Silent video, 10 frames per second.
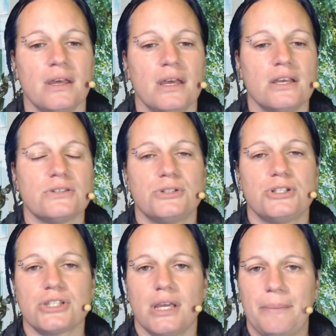So
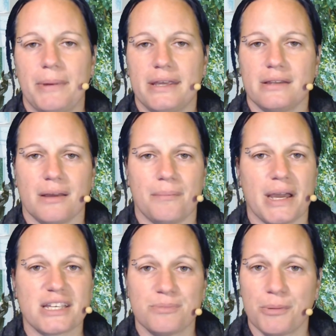just keep eating a
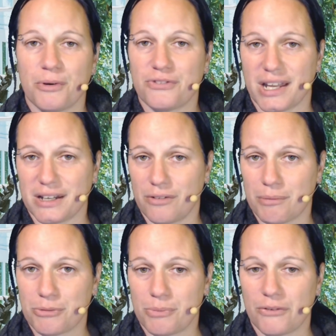maximum of 10
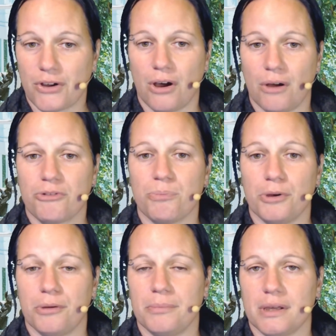grams of carbs
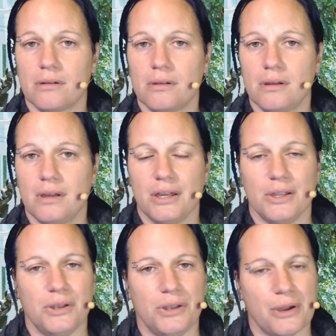per meal,
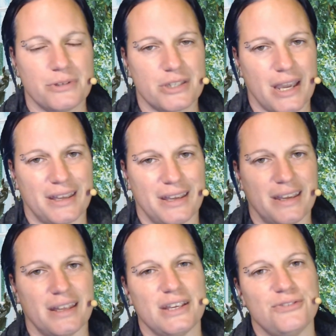no snacking,
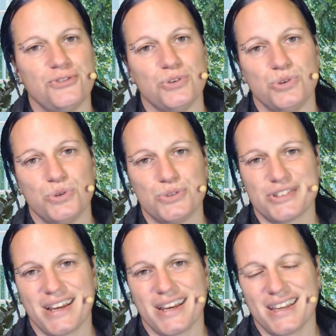and if you do
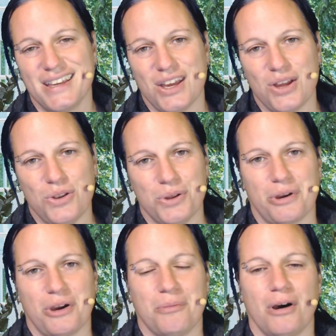snack, no
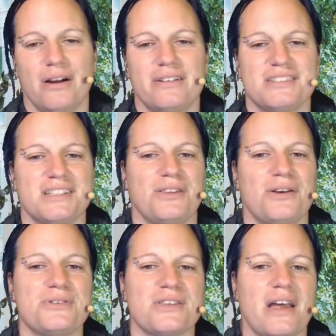carbohydrates in
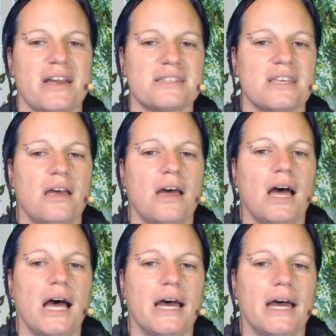those snacks,
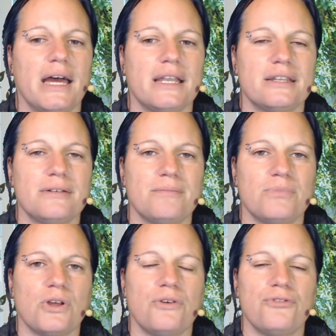and
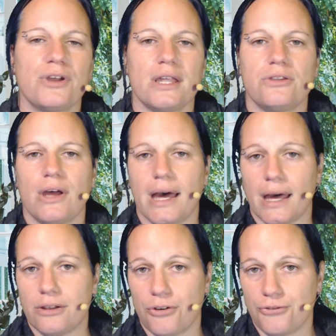don't forget to
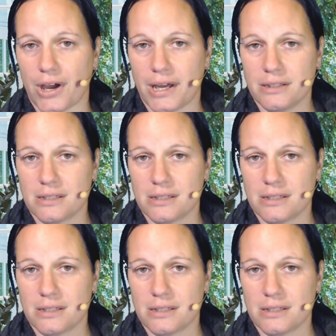add fat